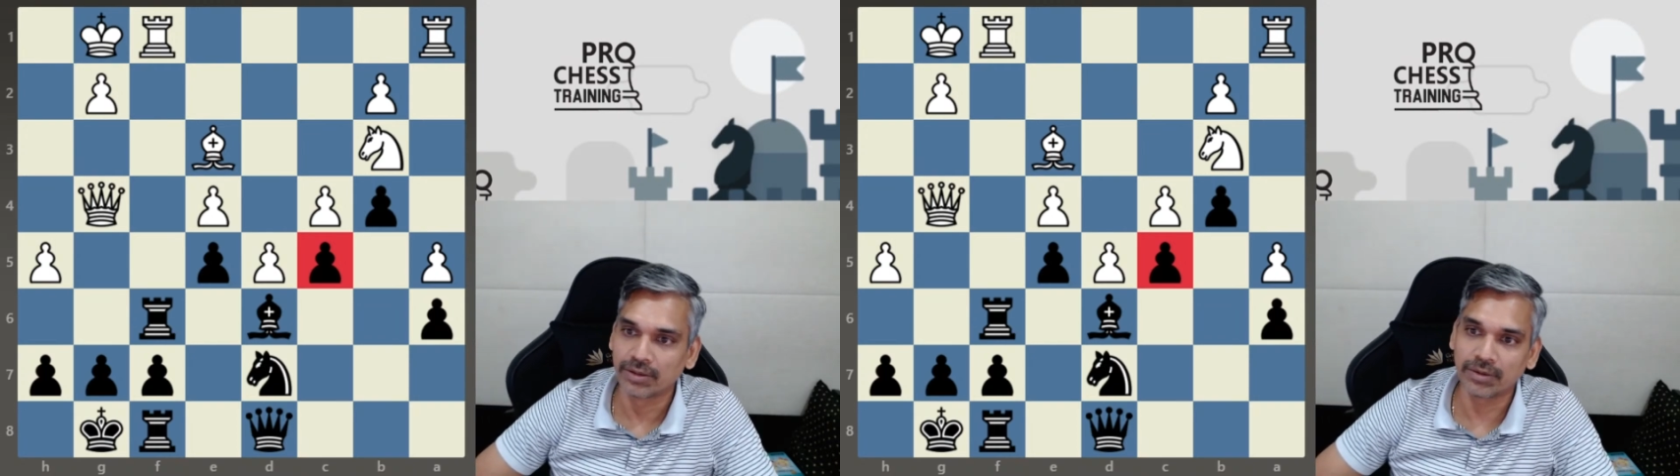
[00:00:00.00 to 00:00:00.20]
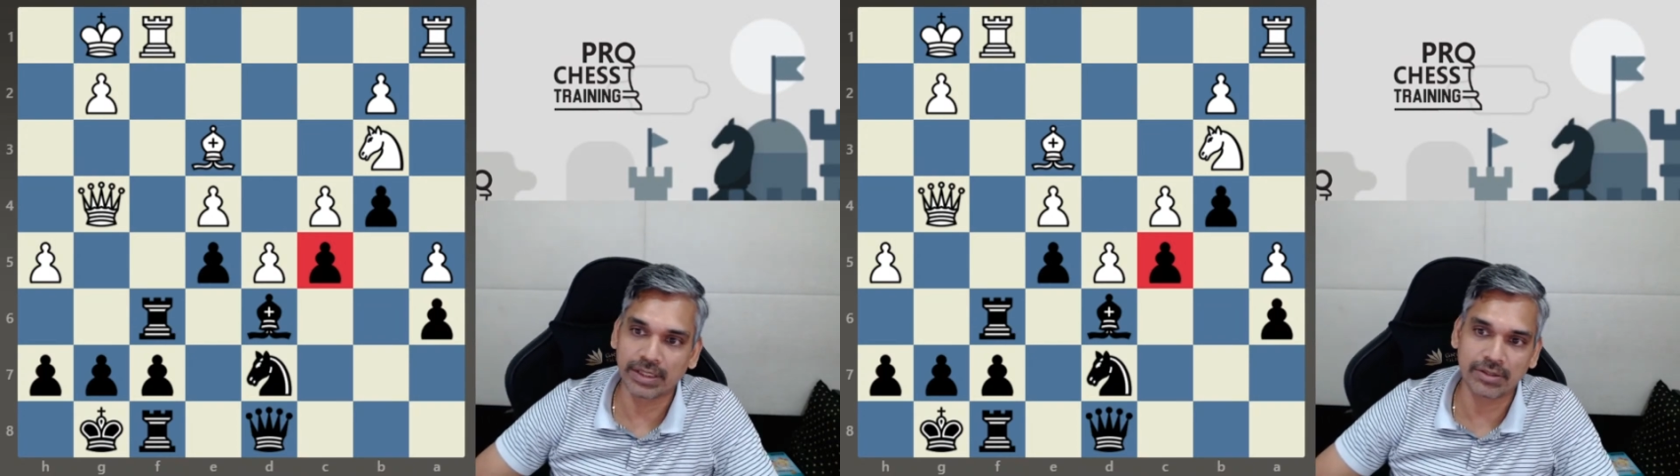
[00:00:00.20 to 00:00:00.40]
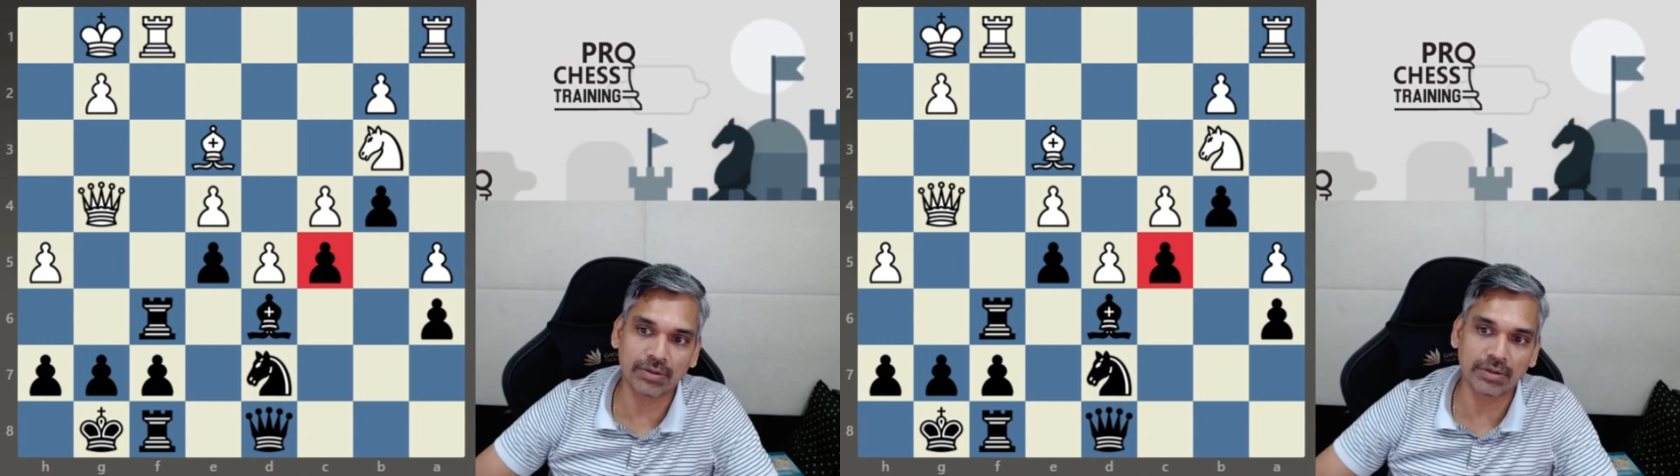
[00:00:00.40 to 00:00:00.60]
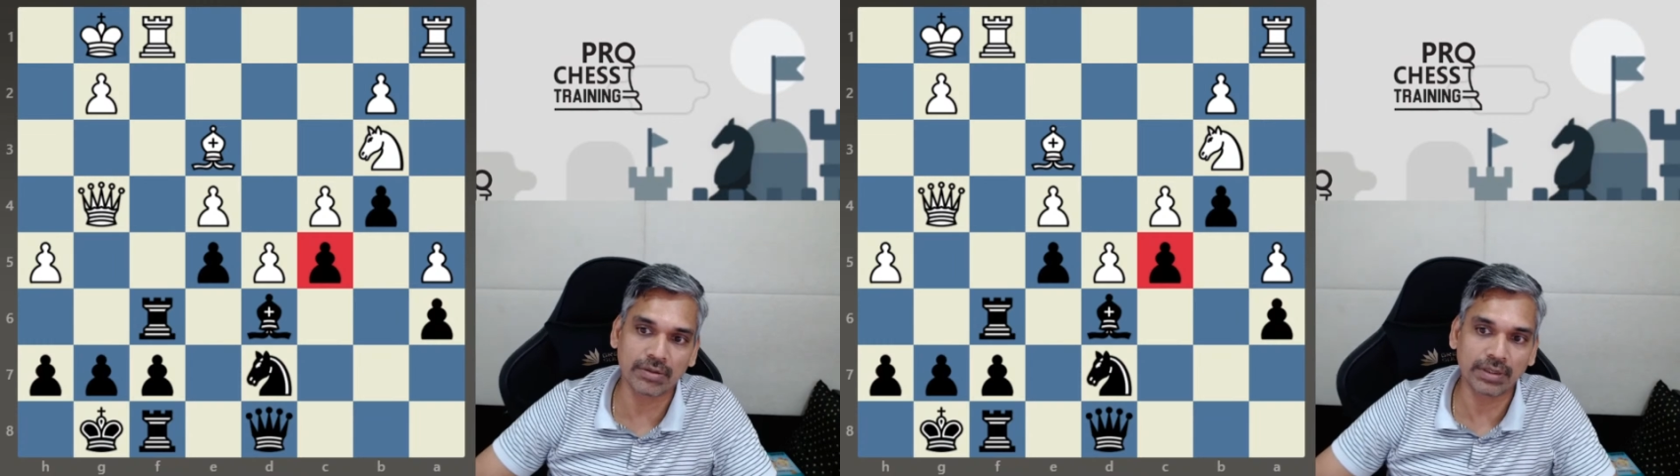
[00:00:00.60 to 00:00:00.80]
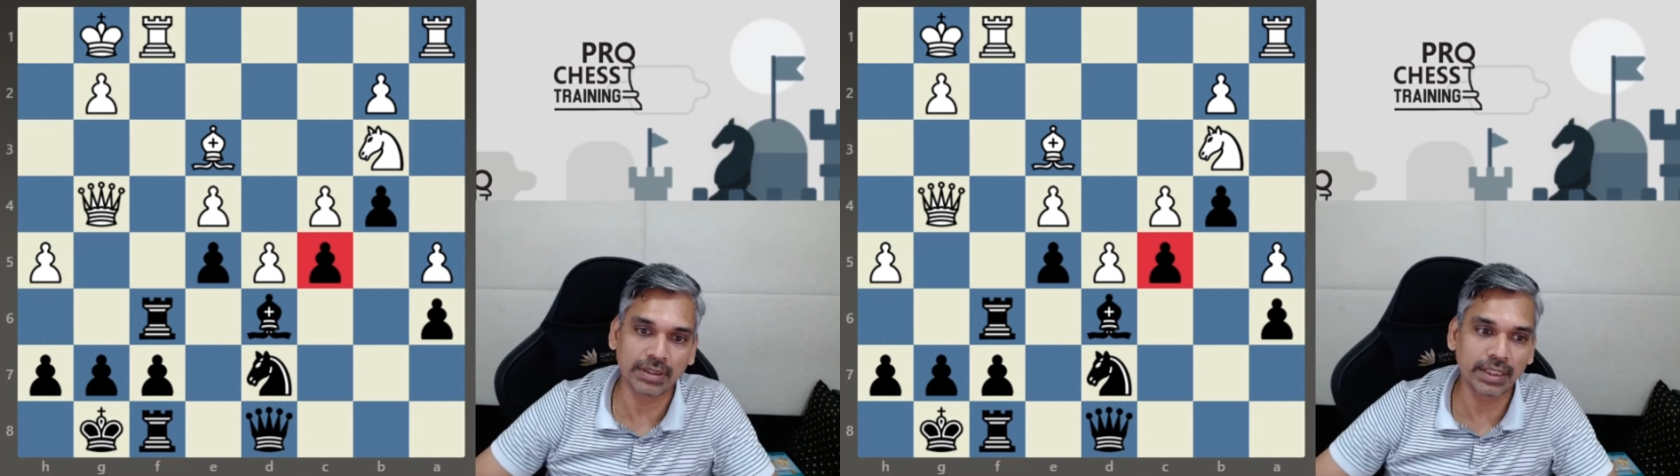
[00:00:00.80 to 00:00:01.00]
Okay,
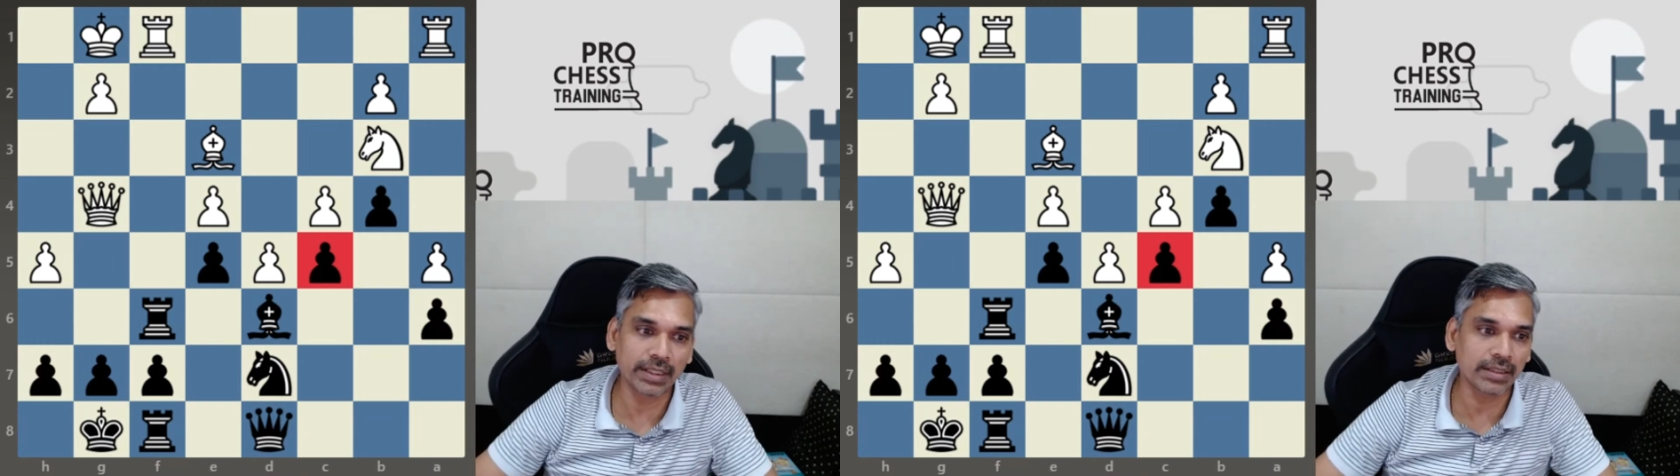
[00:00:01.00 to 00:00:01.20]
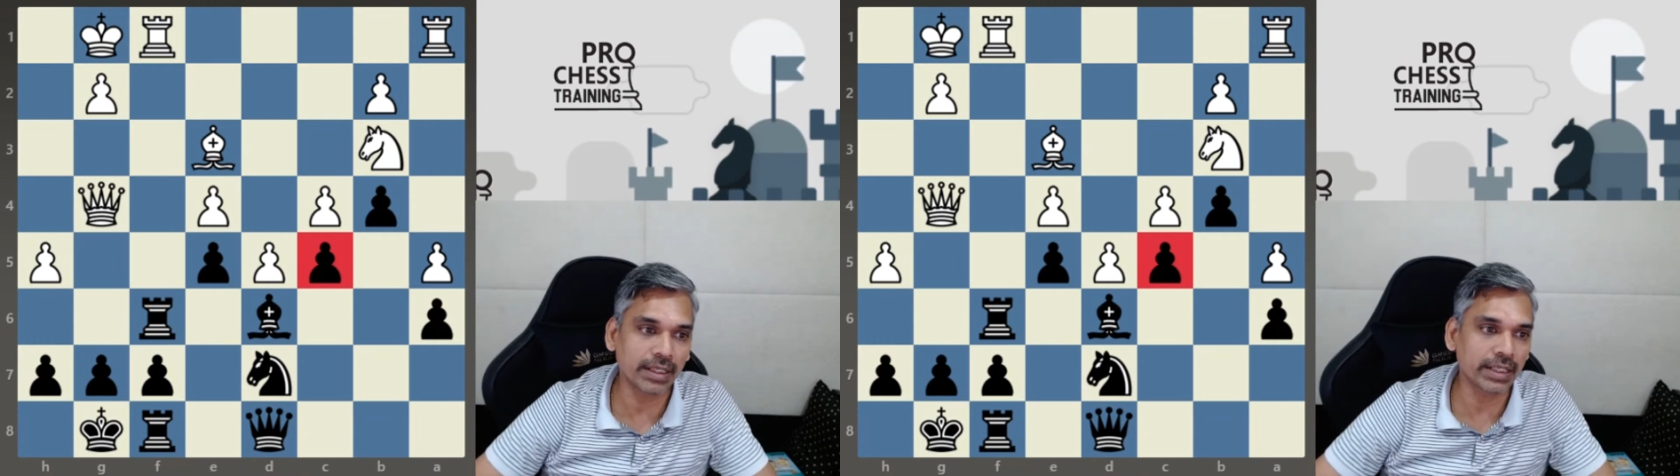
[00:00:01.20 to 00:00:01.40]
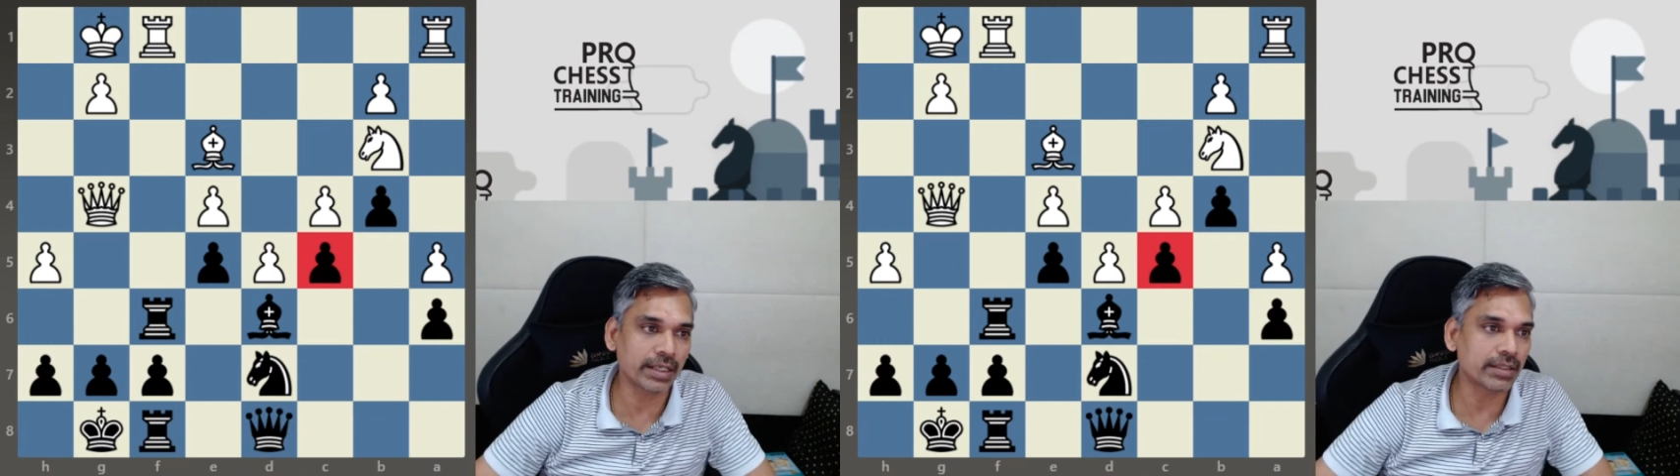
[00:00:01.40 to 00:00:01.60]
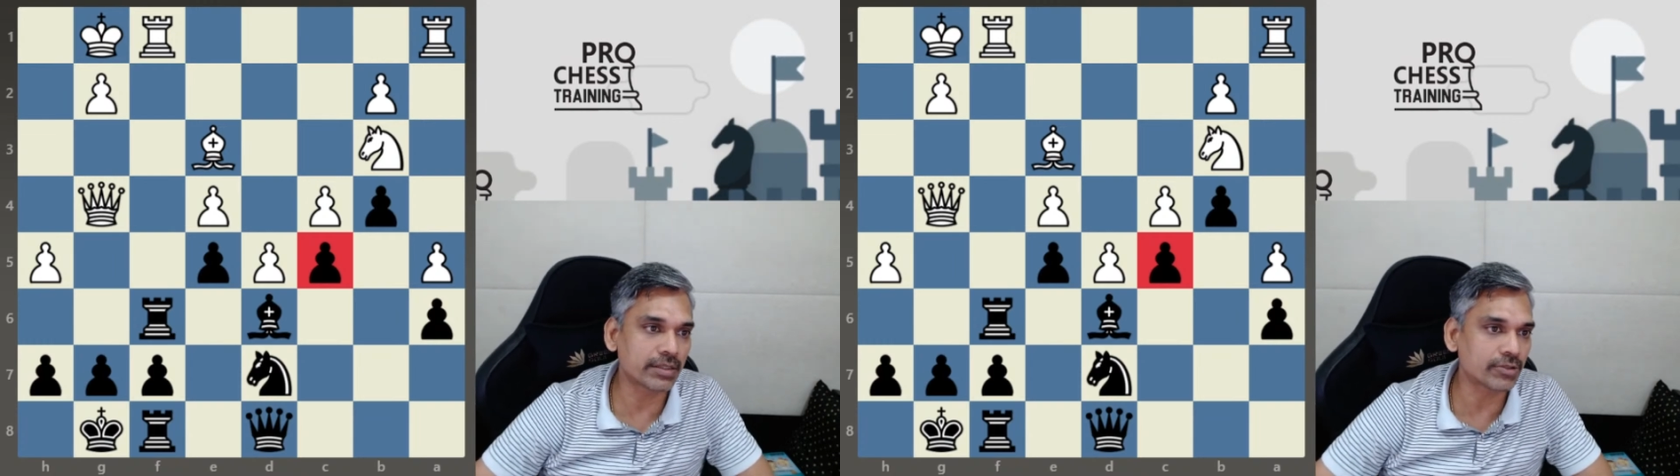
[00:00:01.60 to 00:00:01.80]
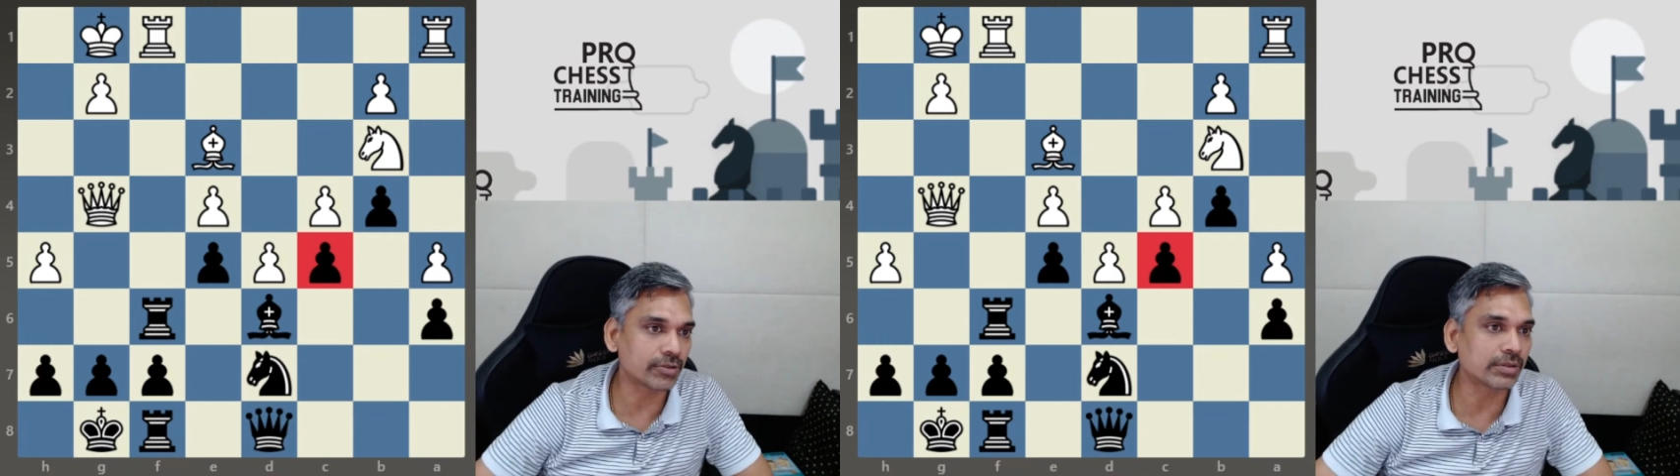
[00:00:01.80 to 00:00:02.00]
so then I
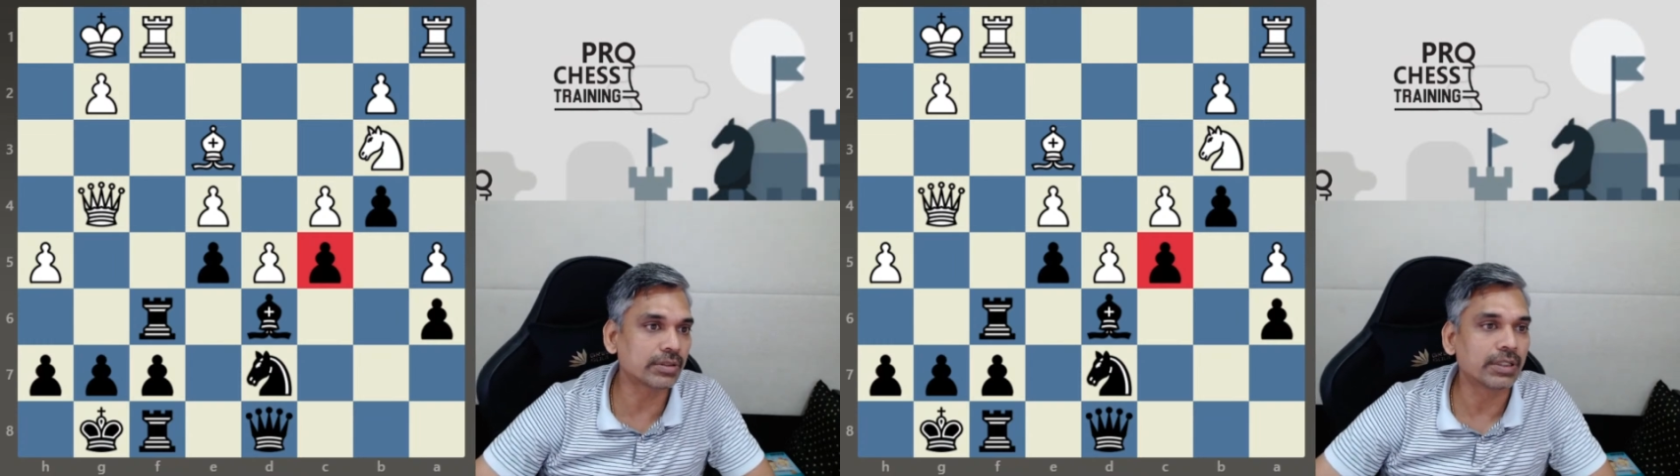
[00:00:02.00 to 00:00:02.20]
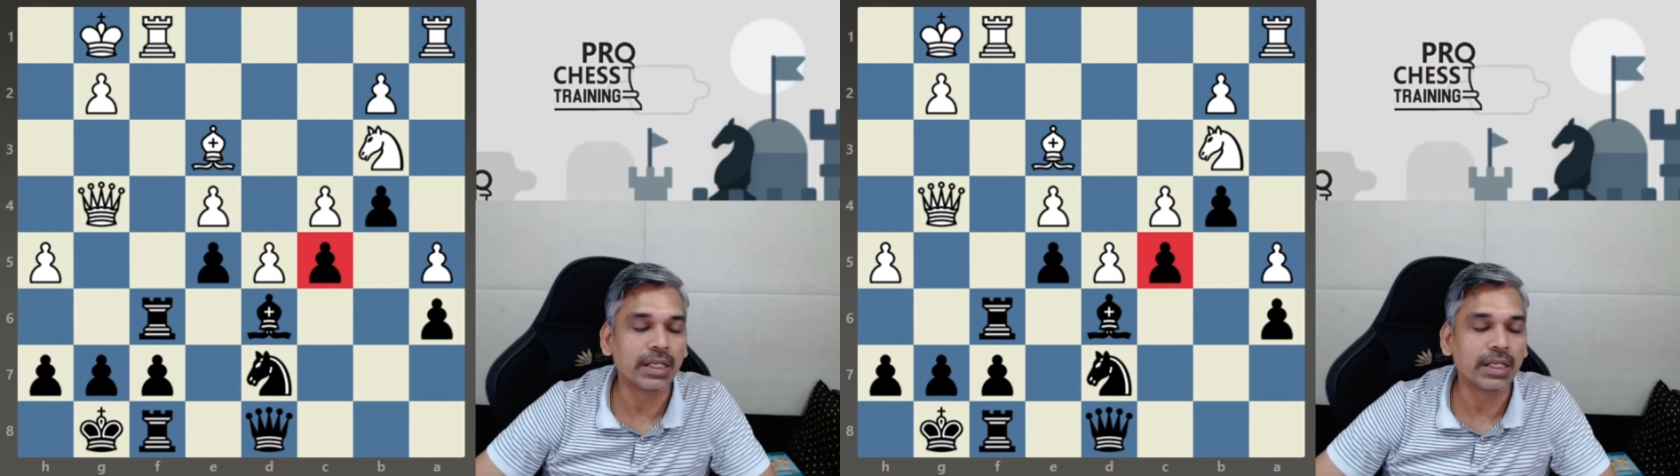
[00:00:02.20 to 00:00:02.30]
understood